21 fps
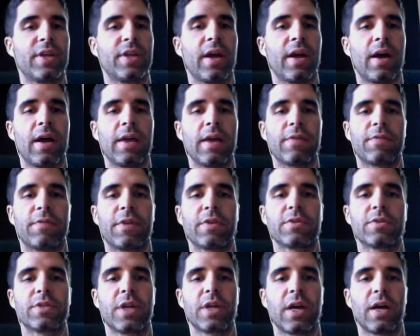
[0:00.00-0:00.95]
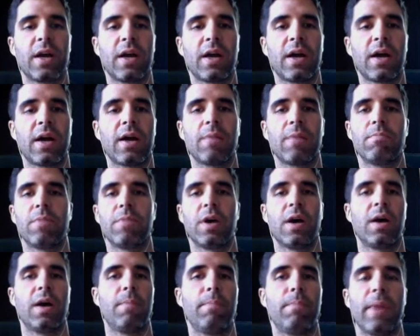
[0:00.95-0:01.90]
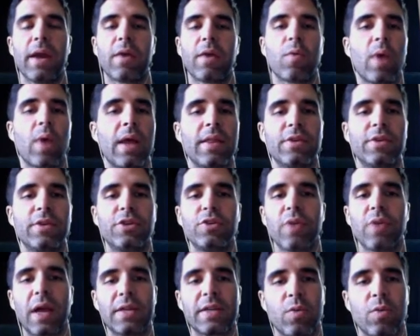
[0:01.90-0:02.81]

If there's a better way that you like